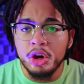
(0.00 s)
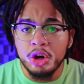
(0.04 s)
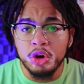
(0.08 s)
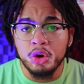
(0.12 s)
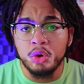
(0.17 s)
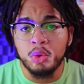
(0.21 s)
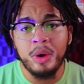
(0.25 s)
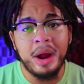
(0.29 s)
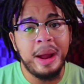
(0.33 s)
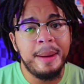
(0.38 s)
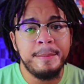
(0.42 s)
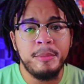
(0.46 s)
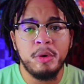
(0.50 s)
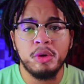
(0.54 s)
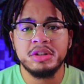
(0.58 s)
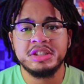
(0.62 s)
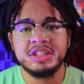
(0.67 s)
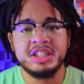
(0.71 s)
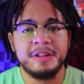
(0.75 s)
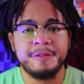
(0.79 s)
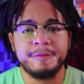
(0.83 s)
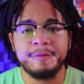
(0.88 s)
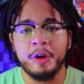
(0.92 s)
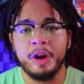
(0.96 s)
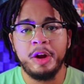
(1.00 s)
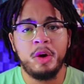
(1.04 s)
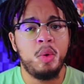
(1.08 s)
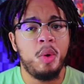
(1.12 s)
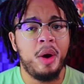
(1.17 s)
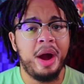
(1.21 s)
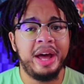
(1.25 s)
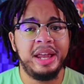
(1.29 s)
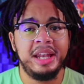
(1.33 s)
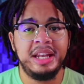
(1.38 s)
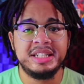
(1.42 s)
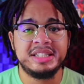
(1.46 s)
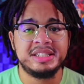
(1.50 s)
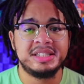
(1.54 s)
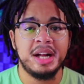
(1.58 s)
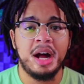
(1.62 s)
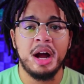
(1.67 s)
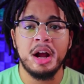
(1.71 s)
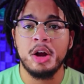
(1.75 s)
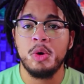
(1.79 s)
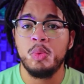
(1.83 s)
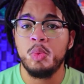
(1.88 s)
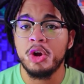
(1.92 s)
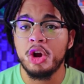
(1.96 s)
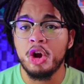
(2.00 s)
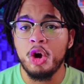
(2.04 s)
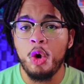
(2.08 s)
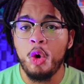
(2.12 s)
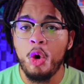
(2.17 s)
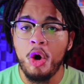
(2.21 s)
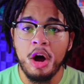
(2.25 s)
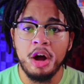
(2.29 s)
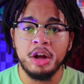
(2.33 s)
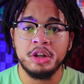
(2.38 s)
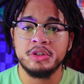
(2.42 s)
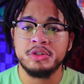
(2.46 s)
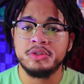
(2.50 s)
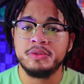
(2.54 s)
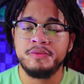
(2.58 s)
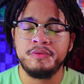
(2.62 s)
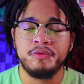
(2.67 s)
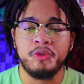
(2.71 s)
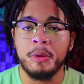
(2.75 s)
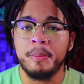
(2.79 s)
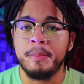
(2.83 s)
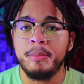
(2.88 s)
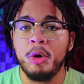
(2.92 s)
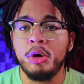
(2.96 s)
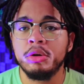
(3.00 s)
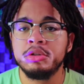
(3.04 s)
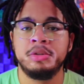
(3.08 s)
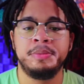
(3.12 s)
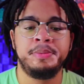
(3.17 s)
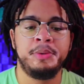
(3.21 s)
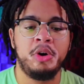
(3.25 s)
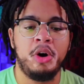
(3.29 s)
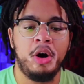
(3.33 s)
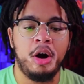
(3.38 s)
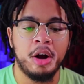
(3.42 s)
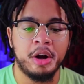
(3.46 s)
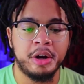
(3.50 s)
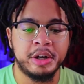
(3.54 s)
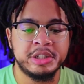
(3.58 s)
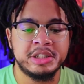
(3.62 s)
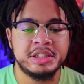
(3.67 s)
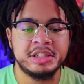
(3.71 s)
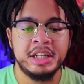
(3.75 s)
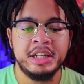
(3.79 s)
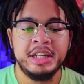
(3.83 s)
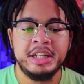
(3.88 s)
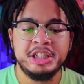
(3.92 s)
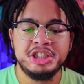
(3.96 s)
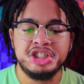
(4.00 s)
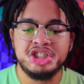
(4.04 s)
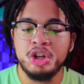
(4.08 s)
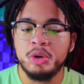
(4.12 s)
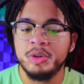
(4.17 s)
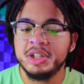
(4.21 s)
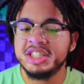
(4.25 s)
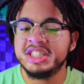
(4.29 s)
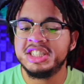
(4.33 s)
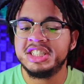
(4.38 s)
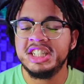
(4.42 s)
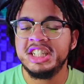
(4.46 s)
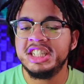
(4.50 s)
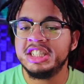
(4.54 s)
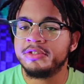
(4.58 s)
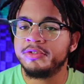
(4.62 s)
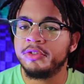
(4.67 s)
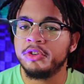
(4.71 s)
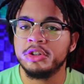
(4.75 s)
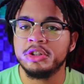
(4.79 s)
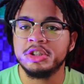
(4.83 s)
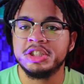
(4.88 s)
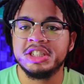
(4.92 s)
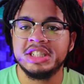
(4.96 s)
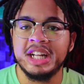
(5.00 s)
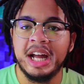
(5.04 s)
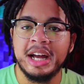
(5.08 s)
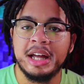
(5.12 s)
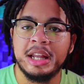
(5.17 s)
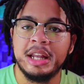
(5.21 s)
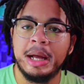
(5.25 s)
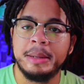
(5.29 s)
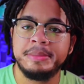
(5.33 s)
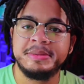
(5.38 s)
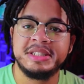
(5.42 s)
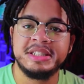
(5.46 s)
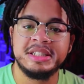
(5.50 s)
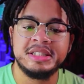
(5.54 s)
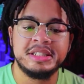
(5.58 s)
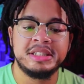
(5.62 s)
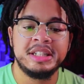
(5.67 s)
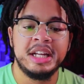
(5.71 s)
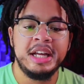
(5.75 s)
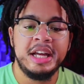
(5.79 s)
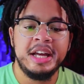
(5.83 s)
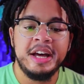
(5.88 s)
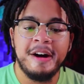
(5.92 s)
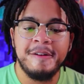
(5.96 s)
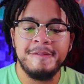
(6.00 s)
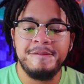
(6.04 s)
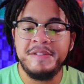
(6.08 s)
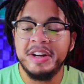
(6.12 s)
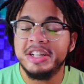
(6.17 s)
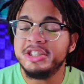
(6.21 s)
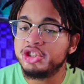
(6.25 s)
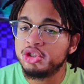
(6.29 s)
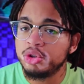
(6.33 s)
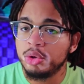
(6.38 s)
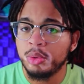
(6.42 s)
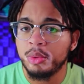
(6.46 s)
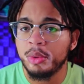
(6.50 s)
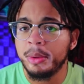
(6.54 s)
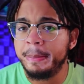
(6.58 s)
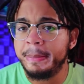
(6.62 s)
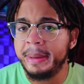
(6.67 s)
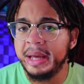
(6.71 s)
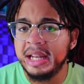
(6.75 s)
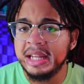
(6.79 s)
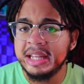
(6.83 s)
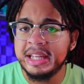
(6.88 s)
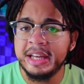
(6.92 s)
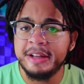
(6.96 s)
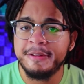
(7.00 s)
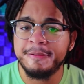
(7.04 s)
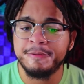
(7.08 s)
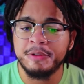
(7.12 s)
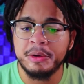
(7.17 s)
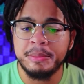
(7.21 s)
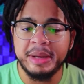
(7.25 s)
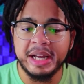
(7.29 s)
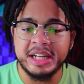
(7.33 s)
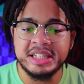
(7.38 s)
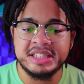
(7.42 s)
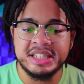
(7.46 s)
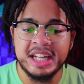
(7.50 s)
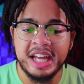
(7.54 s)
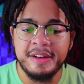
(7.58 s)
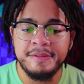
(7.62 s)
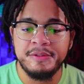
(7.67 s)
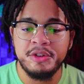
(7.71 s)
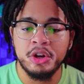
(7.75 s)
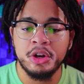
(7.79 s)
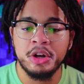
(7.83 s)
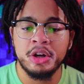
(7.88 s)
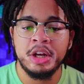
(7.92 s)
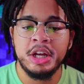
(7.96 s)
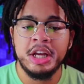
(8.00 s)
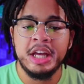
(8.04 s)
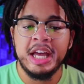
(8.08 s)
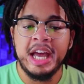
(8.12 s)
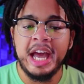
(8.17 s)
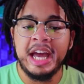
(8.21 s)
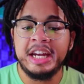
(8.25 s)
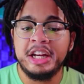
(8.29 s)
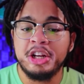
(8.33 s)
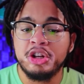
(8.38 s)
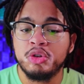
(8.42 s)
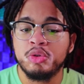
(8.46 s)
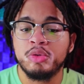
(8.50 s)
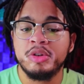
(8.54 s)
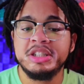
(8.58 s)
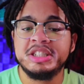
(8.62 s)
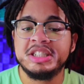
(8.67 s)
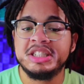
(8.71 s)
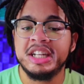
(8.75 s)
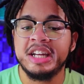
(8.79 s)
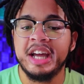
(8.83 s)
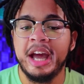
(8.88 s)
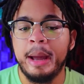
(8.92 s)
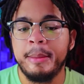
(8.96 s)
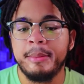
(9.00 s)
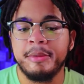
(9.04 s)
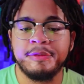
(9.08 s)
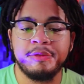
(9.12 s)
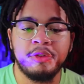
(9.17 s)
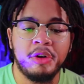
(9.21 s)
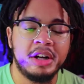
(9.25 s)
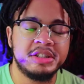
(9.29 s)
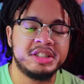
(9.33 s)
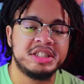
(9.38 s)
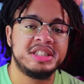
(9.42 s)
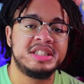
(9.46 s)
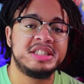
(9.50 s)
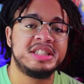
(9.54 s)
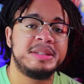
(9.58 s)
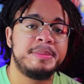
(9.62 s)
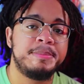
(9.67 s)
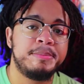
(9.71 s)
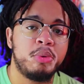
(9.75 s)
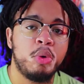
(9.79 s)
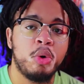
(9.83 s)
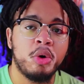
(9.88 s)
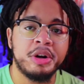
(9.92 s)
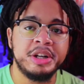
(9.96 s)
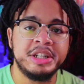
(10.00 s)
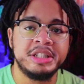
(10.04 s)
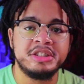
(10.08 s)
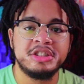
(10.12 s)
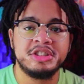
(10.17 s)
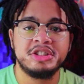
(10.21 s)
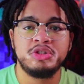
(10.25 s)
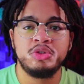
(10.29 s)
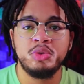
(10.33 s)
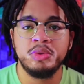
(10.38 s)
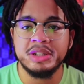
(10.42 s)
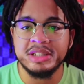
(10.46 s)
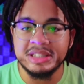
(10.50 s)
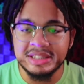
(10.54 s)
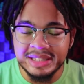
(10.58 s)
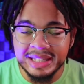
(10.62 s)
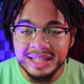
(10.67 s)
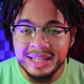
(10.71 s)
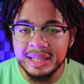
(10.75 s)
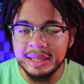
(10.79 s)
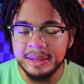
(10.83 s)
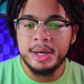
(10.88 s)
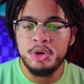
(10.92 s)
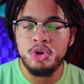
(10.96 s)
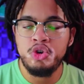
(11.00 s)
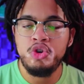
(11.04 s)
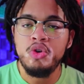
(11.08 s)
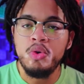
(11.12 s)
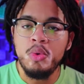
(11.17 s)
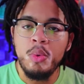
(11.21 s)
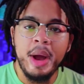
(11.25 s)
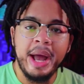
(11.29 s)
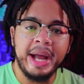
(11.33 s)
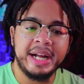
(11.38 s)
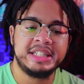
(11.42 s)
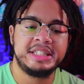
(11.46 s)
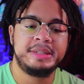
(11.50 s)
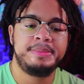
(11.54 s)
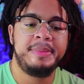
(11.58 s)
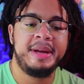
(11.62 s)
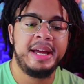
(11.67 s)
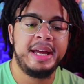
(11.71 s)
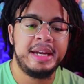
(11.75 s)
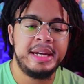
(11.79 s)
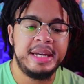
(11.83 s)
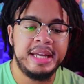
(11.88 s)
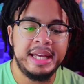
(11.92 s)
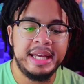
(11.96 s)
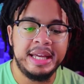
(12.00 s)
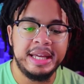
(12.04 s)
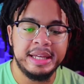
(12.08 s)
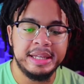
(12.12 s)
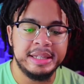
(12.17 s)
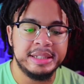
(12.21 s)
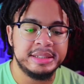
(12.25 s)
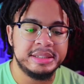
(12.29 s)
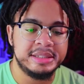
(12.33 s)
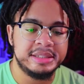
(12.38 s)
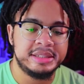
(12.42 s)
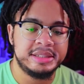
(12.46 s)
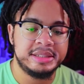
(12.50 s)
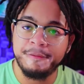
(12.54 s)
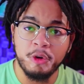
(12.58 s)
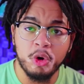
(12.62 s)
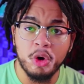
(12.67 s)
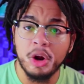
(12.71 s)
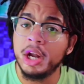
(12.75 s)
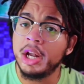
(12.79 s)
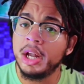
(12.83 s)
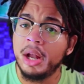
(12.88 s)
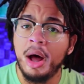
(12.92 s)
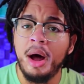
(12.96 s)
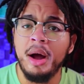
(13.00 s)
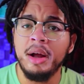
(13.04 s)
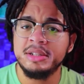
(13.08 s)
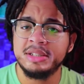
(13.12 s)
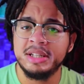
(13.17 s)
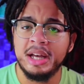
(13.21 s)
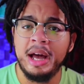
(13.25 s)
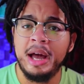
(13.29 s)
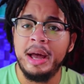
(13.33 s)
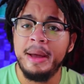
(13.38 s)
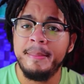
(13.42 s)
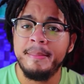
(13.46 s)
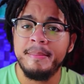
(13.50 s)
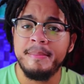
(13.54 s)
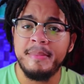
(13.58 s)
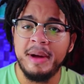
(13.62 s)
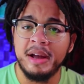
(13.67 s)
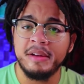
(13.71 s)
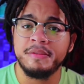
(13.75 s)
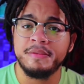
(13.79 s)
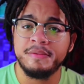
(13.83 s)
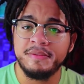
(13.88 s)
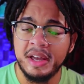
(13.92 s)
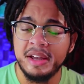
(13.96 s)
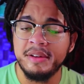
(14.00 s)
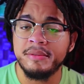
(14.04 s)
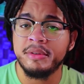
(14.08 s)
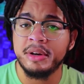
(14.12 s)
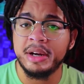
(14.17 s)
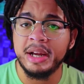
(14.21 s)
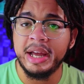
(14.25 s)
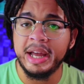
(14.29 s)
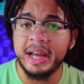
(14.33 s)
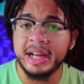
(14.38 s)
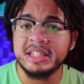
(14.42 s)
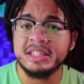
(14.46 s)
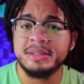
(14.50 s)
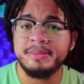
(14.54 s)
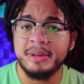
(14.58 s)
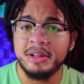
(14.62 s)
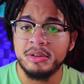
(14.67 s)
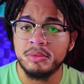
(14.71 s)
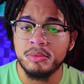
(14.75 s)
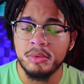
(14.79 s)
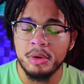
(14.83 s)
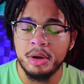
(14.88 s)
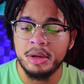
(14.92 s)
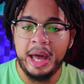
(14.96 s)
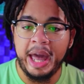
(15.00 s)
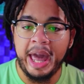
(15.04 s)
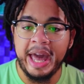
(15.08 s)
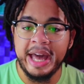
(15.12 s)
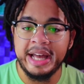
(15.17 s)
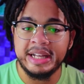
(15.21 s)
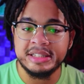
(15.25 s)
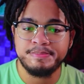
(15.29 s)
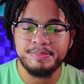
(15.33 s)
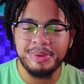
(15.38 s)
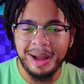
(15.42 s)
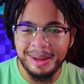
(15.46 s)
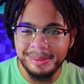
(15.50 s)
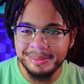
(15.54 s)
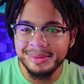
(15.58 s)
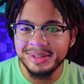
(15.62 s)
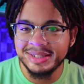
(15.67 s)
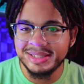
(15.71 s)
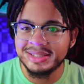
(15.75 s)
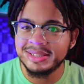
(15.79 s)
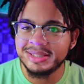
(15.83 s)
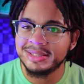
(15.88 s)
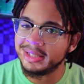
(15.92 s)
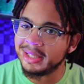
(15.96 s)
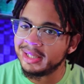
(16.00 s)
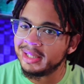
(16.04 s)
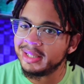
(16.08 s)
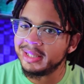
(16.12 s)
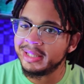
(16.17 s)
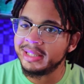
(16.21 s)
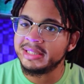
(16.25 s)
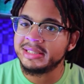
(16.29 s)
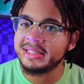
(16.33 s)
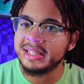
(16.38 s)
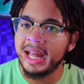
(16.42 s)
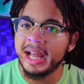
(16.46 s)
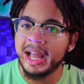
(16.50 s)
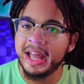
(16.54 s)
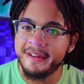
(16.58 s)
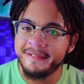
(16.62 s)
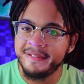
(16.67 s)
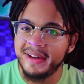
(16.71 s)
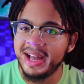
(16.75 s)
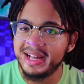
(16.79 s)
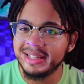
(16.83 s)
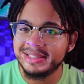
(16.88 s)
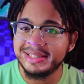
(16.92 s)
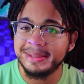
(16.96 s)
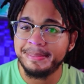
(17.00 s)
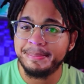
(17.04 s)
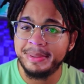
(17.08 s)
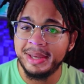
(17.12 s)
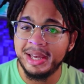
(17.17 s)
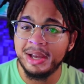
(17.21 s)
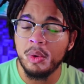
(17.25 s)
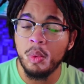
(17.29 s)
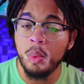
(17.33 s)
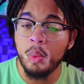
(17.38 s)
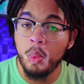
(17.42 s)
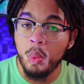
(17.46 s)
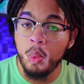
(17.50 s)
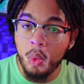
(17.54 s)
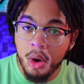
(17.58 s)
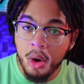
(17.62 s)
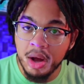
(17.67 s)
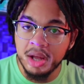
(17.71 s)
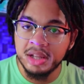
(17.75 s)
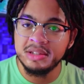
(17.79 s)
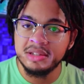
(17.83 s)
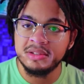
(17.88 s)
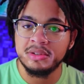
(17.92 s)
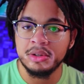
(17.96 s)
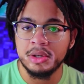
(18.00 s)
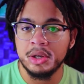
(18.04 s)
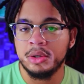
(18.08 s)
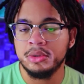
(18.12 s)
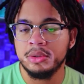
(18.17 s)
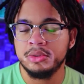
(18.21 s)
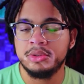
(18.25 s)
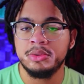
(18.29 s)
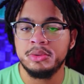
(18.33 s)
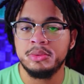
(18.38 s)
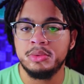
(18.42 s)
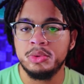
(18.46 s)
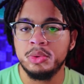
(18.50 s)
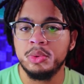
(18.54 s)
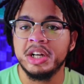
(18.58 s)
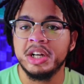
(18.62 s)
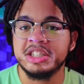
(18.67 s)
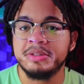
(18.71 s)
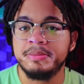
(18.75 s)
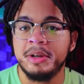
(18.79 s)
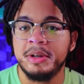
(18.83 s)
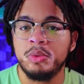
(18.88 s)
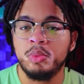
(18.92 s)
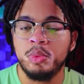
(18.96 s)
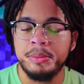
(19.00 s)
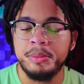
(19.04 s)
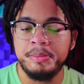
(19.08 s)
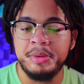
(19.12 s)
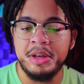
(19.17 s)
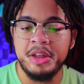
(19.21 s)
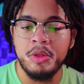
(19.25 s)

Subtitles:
Grant Morrison and Frank Quitely's saga would go on for multiple arcs, sowing seeds for Cyclops' eventual rebellion from Xavier and increasing Emma Frost's importance to the team. New X-Men is, for a long time, my favorite X-Men run, and probably still is. Like, if I had to pick one to go to, New X-Men would be the